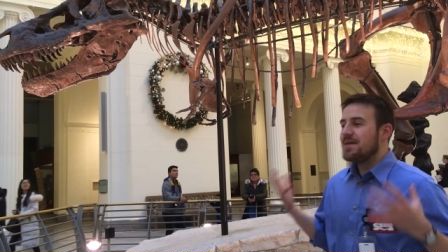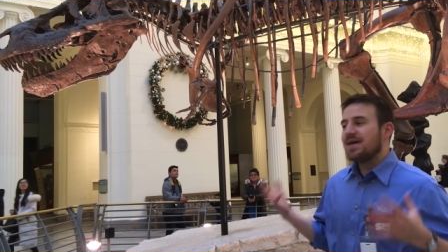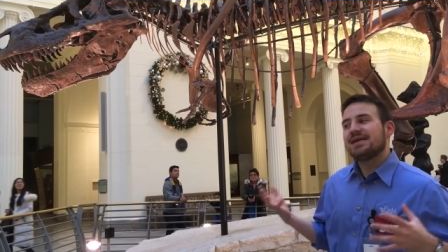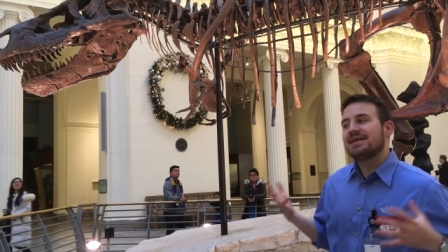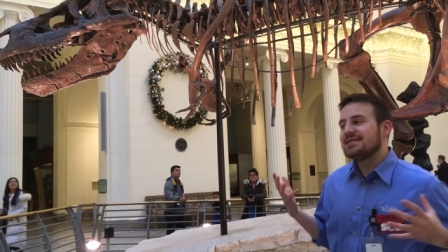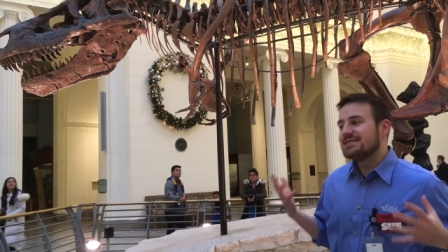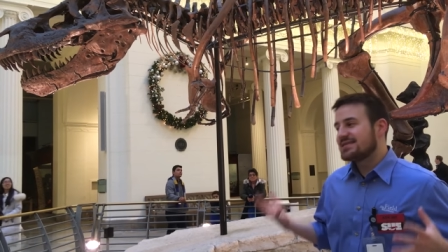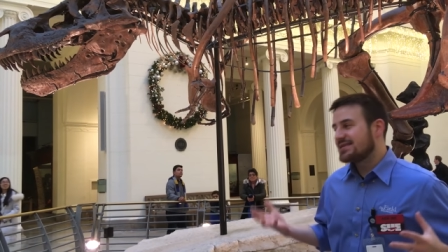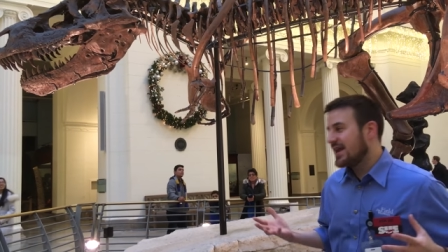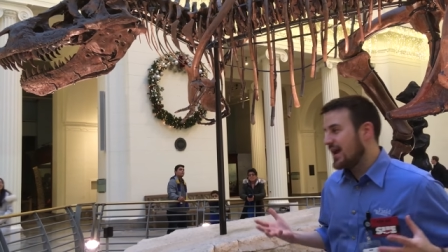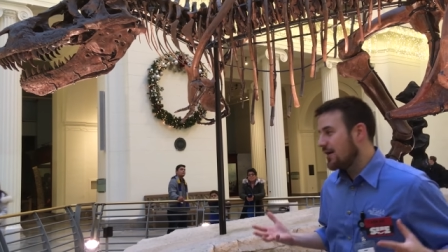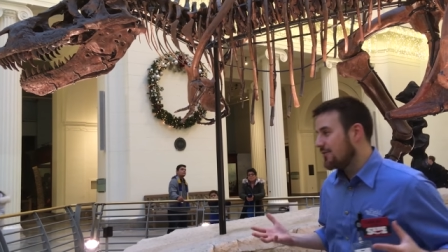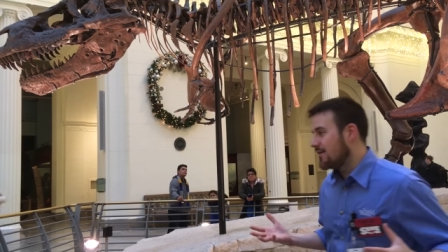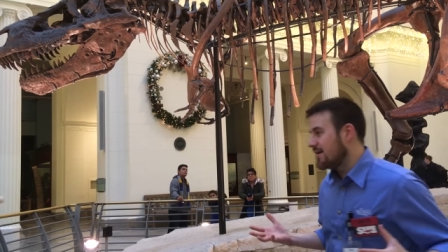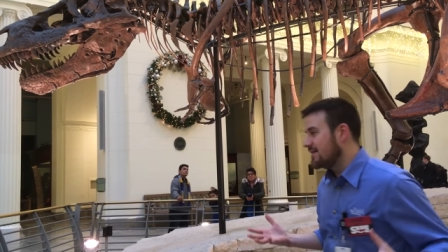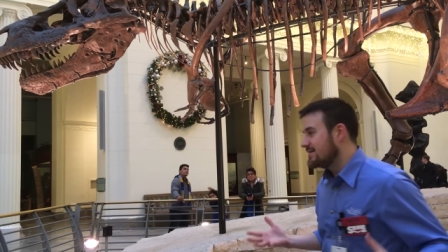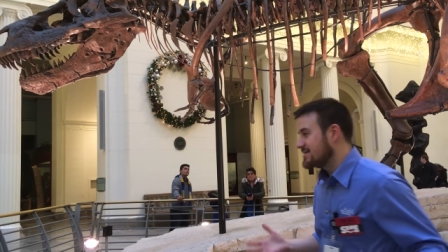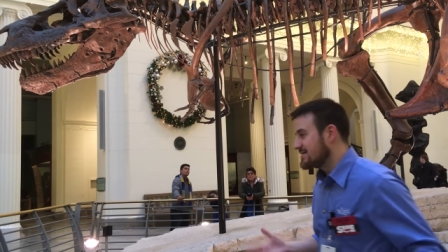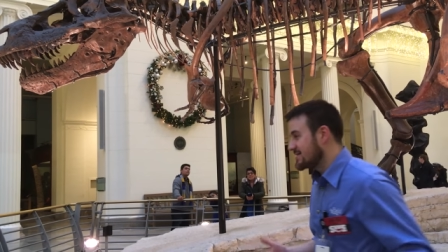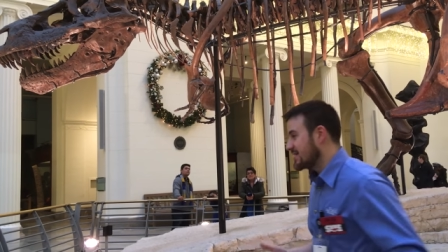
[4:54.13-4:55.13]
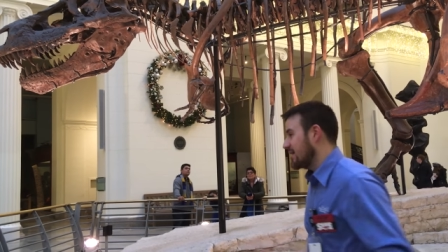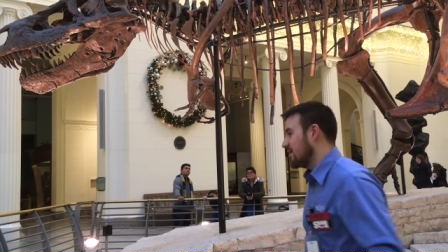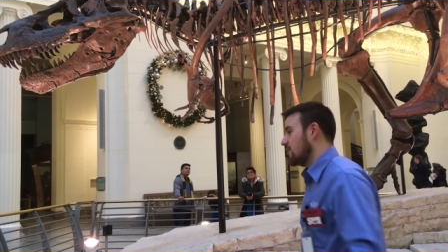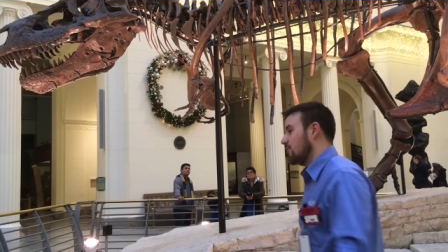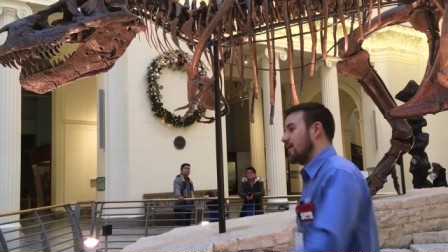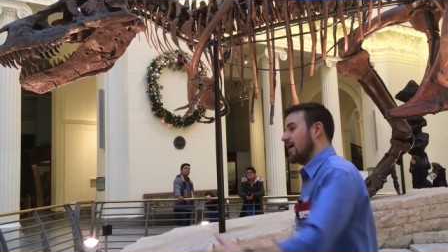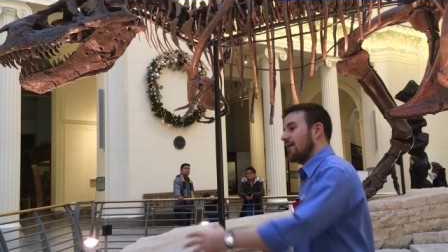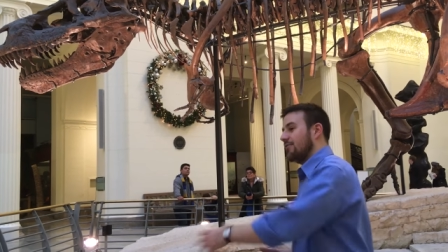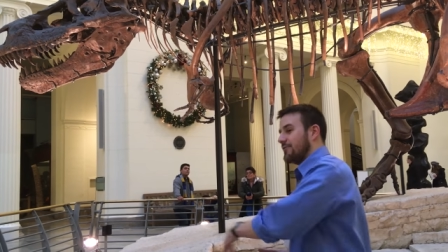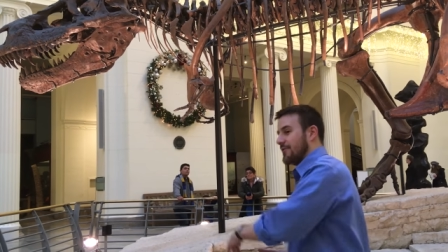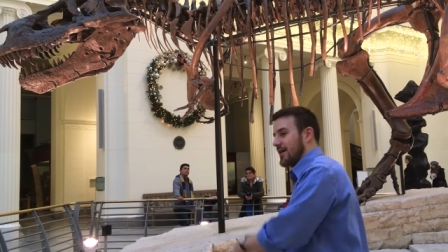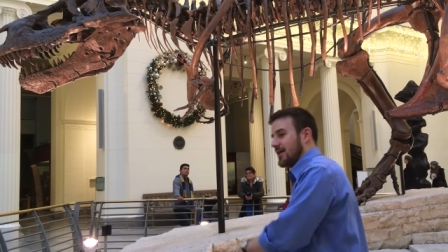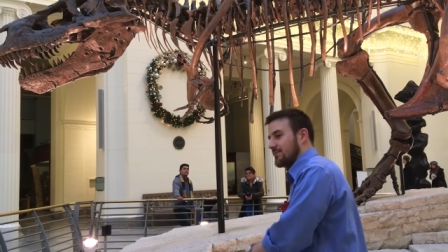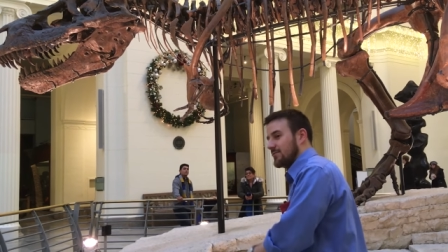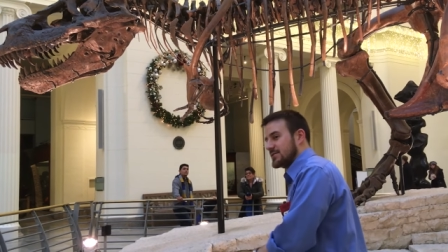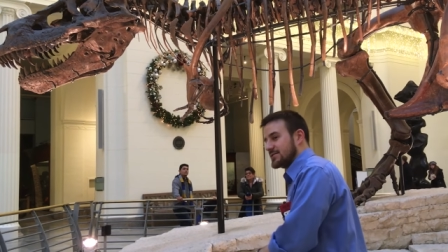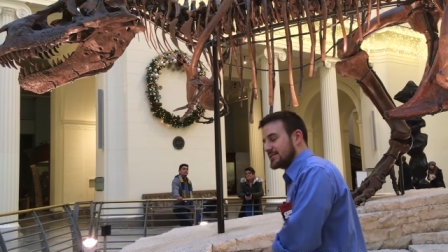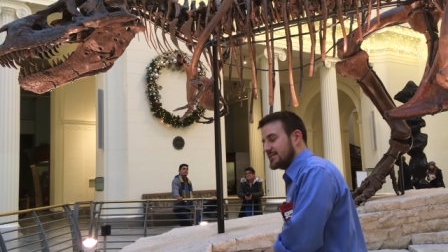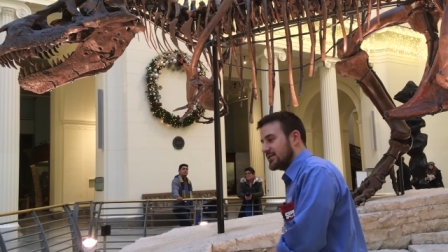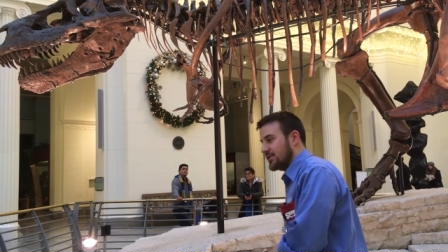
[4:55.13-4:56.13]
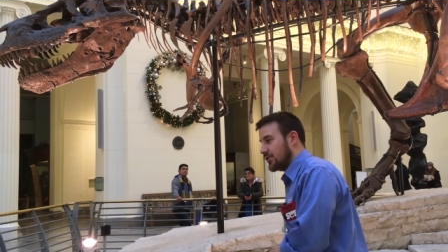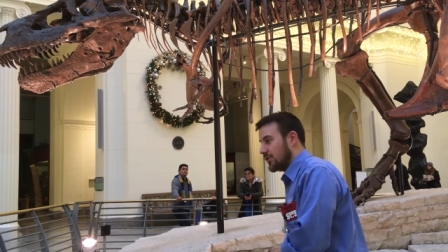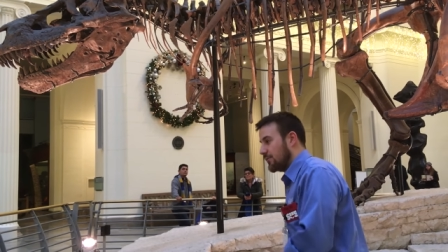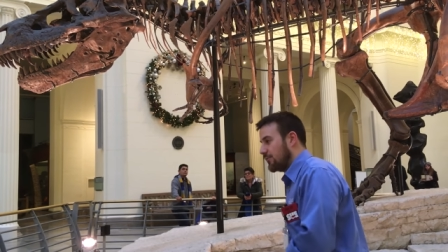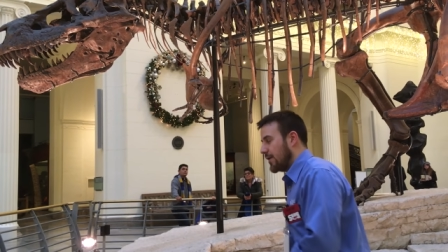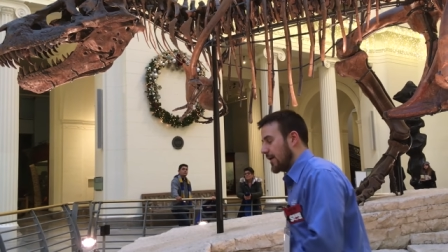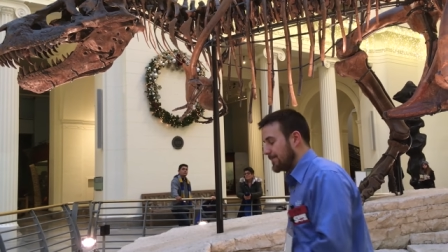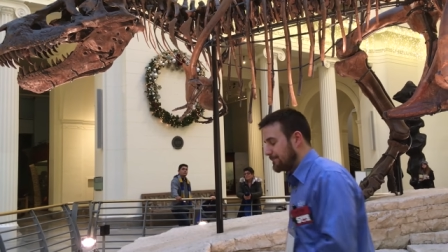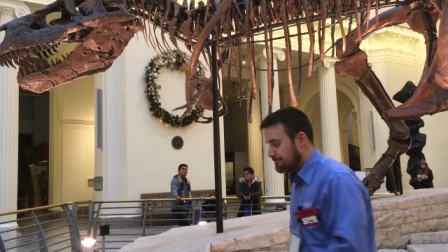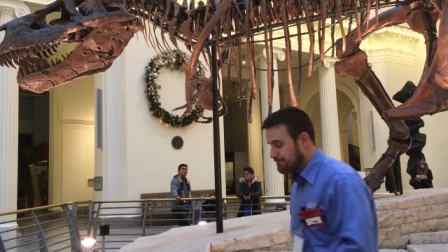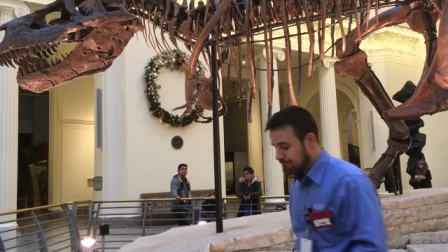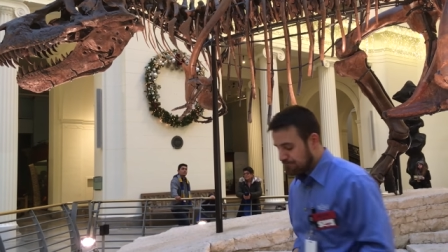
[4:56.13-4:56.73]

big and scary to scare away other animals to steal their prey.